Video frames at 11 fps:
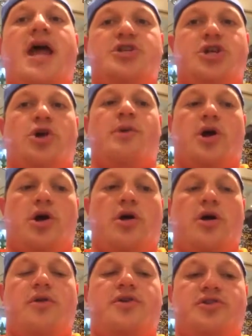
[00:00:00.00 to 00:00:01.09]
And General
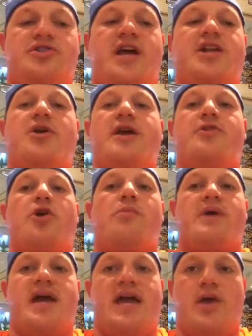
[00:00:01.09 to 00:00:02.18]
MacArthur said, "You're either
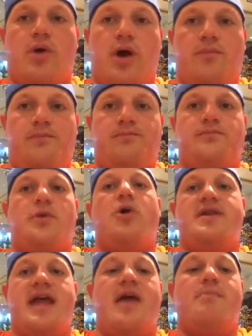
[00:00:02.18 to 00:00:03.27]
going to be a hero
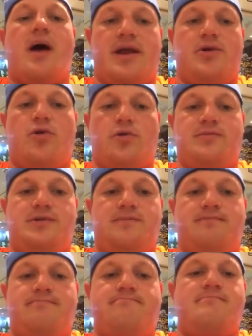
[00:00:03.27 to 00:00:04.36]
or a dead body corpse.
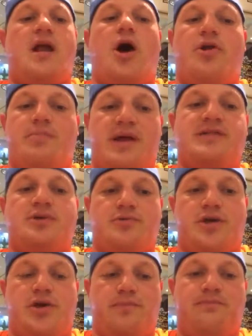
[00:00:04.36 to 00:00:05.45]
It all depends
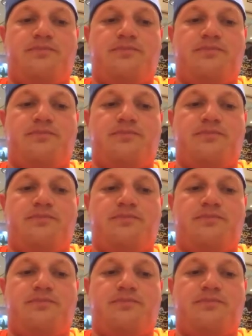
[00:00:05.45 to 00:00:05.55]
on you."